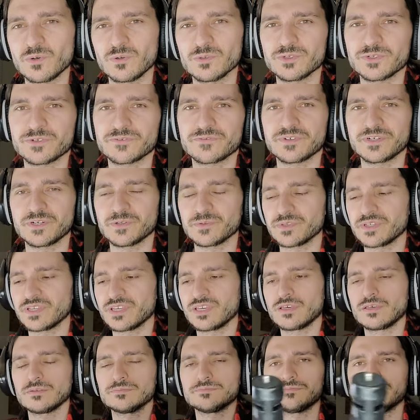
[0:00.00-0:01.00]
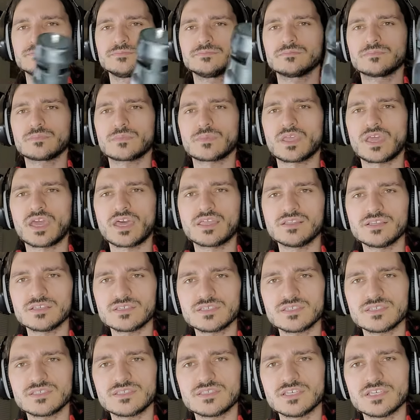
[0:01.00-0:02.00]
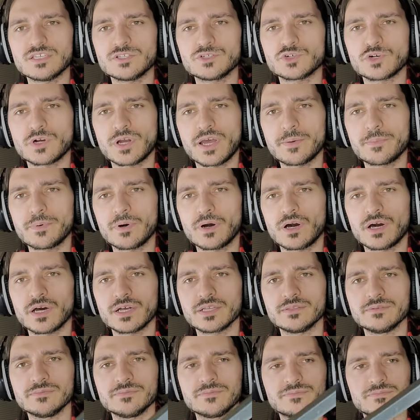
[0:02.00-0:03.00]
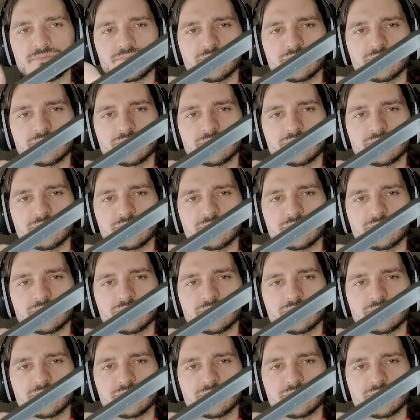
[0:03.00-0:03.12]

hold your phone. And this is the tripod.